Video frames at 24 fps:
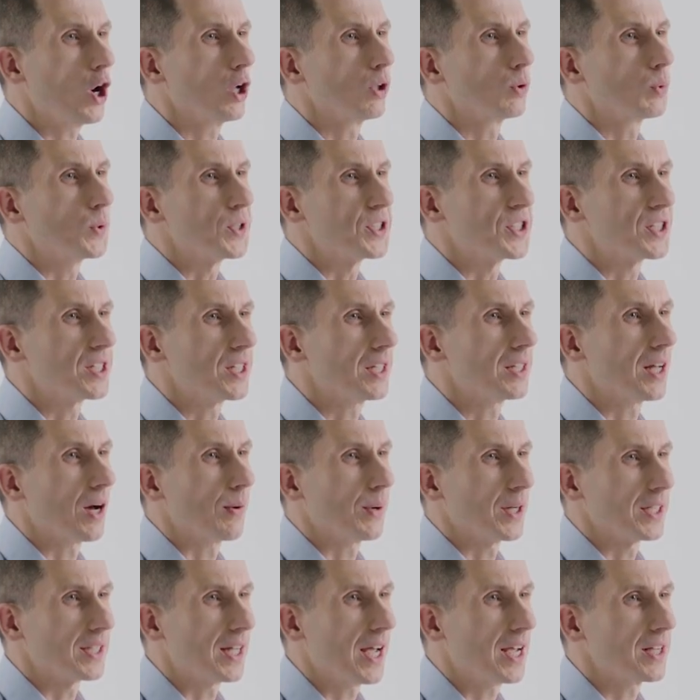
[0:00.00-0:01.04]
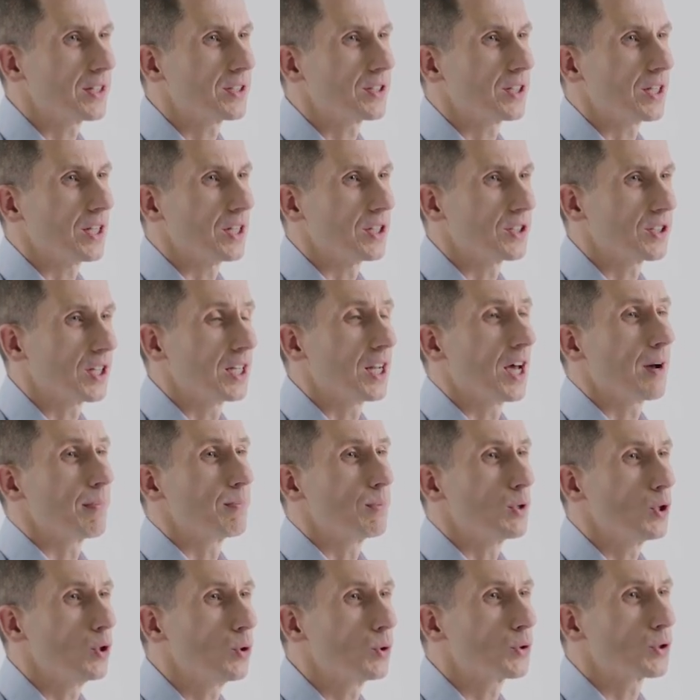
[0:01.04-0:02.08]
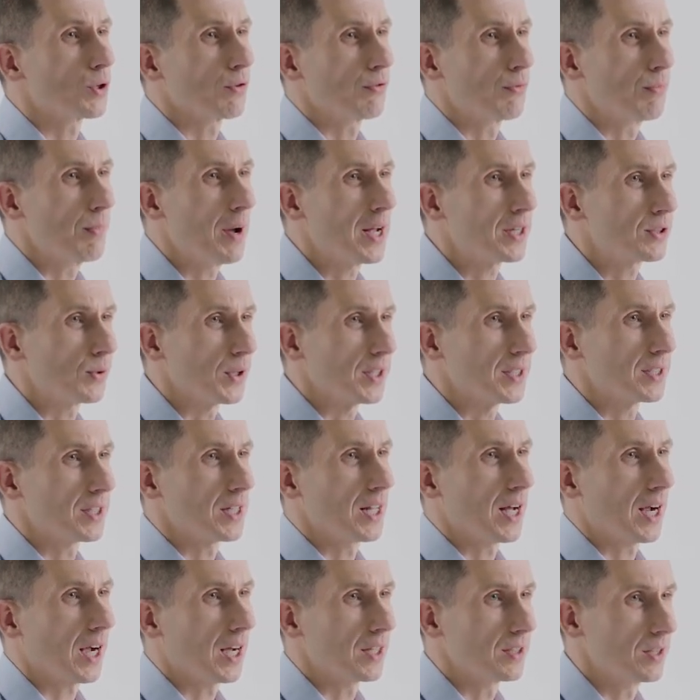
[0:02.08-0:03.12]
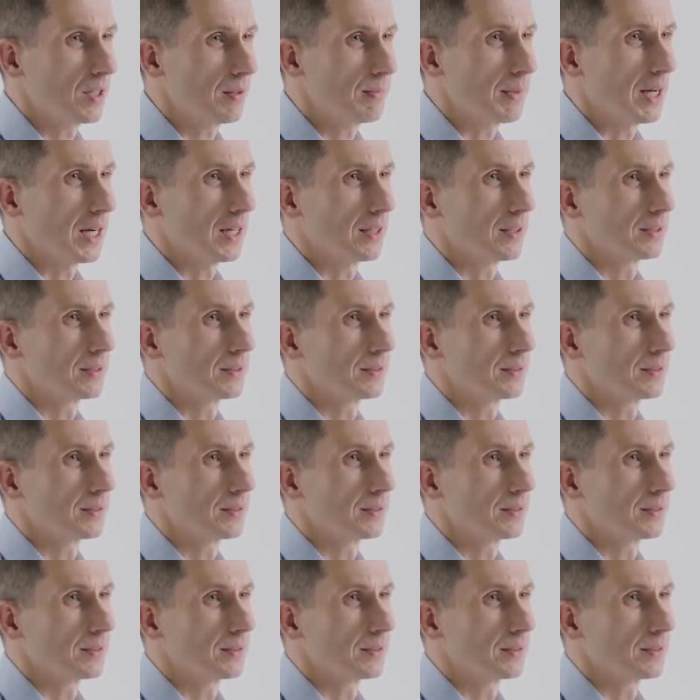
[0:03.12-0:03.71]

all we see nowadays is an abuse of metrics in academia.